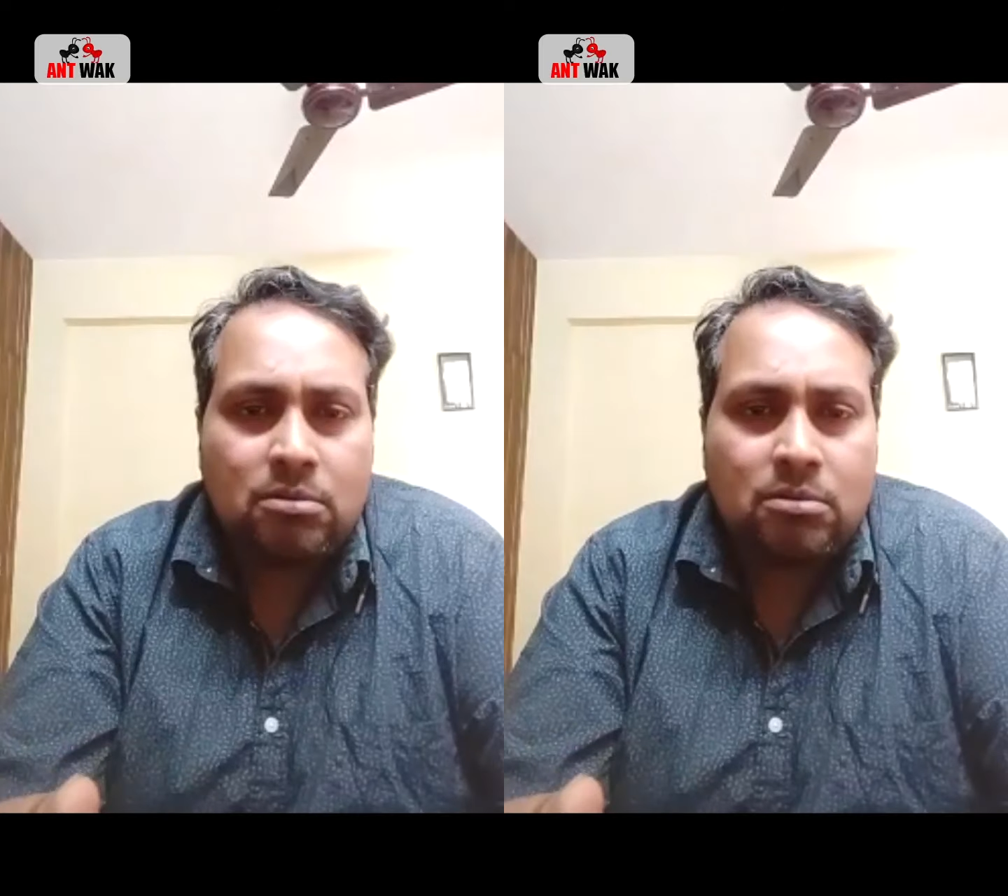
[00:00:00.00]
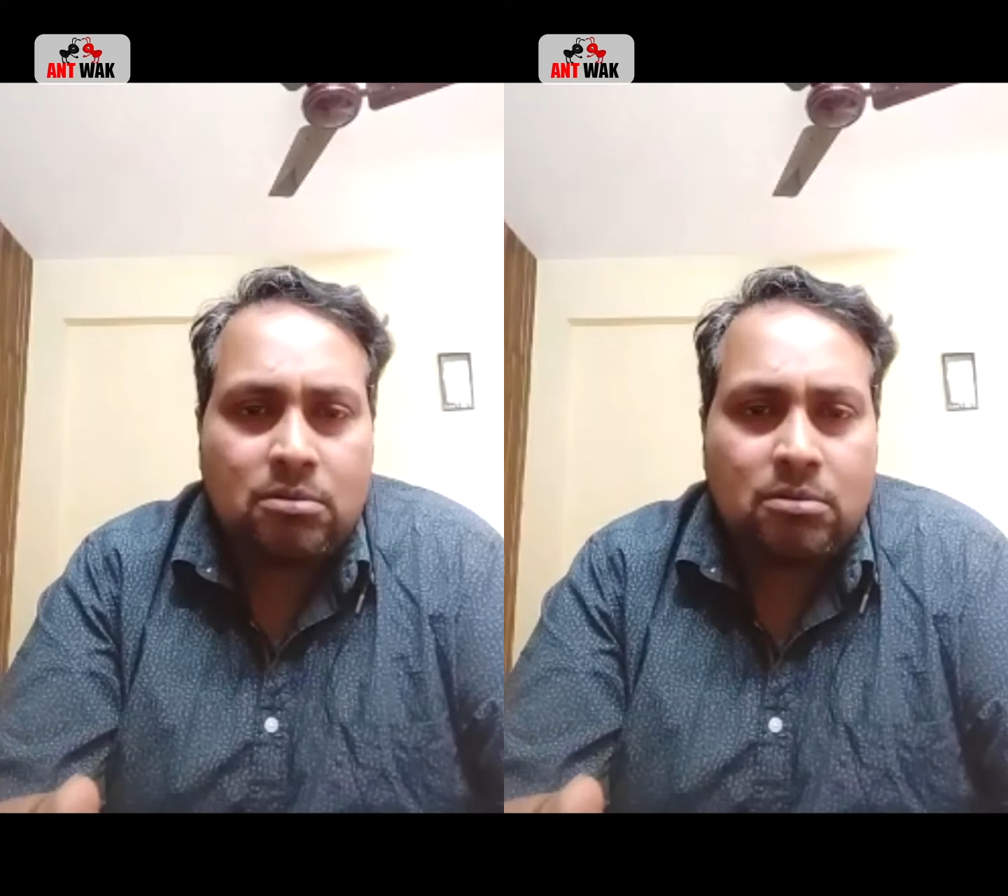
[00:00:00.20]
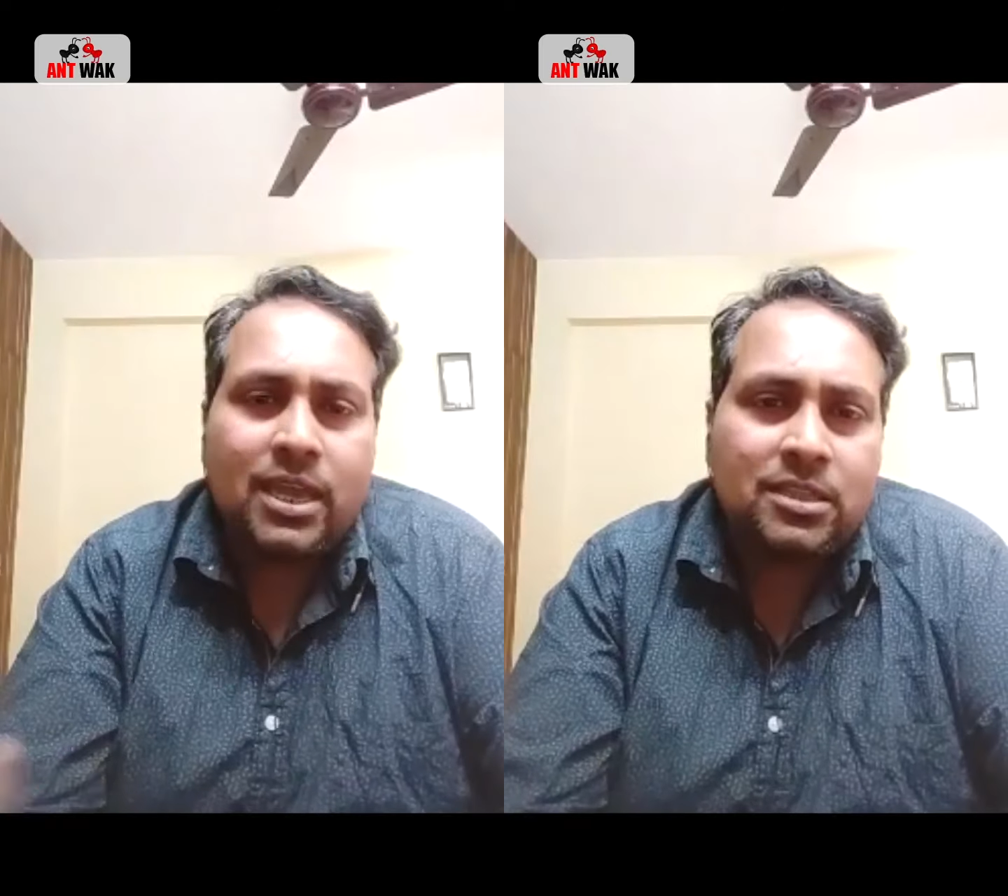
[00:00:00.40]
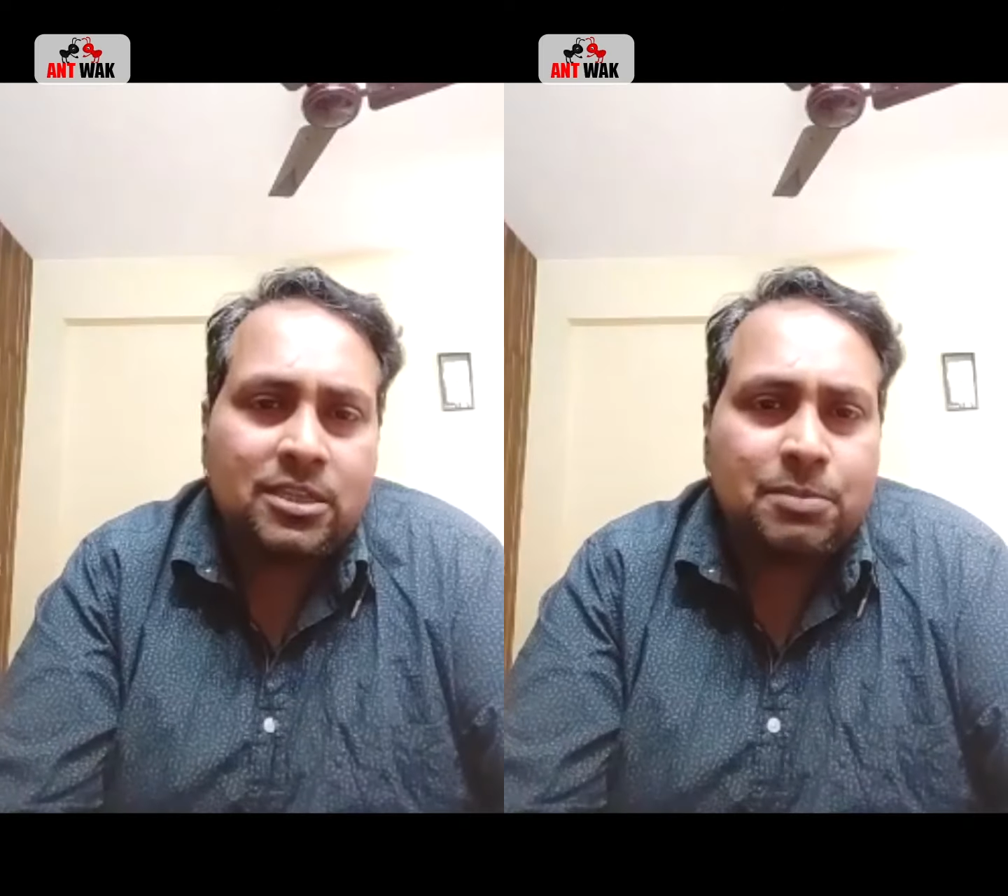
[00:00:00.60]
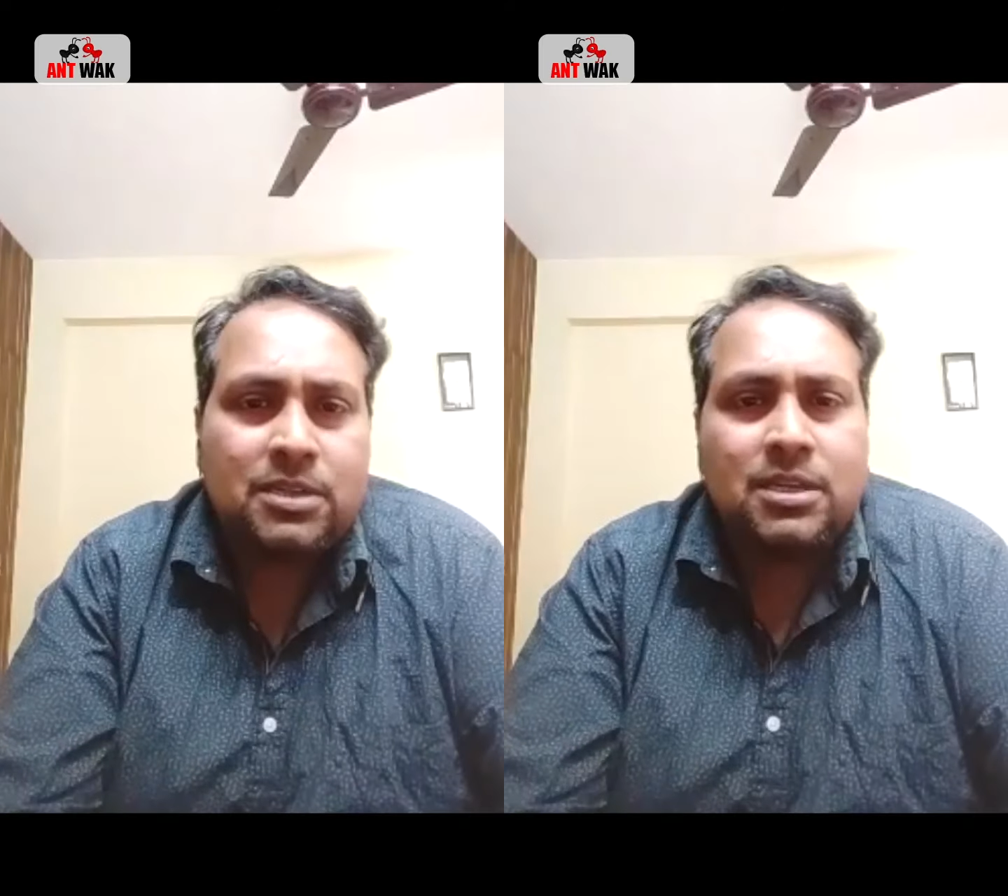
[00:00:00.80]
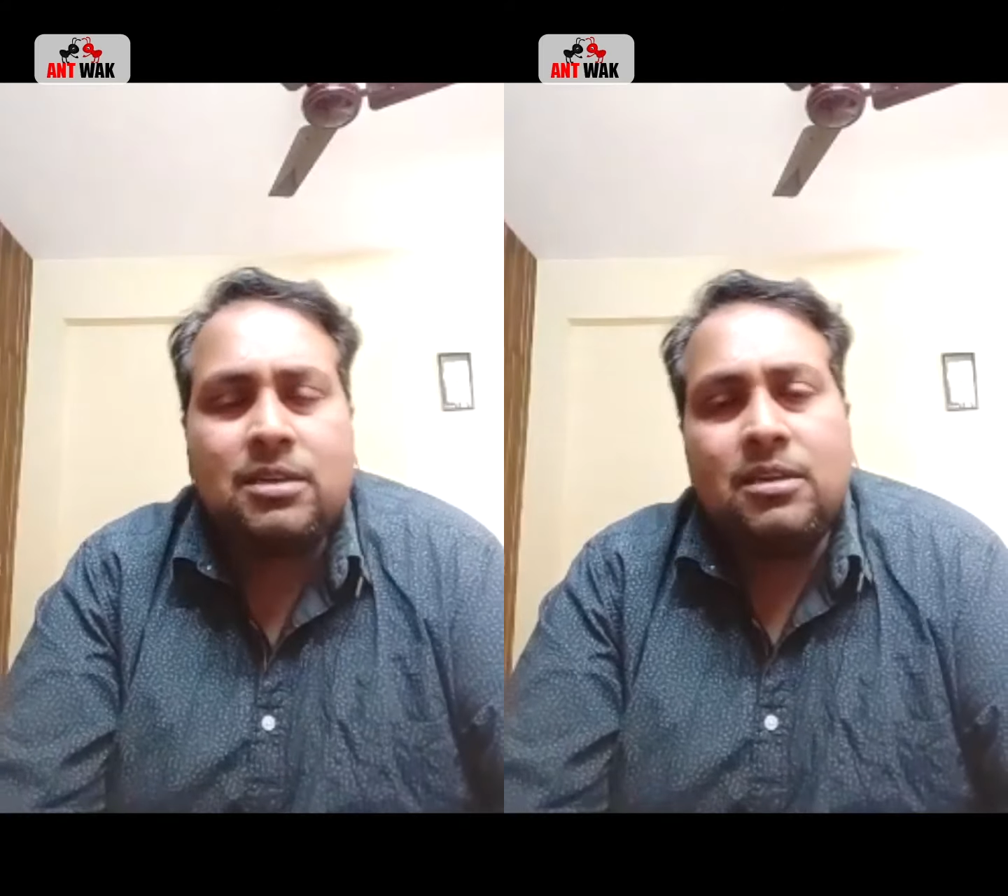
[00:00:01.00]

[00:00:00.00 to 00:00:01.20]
okay, this person,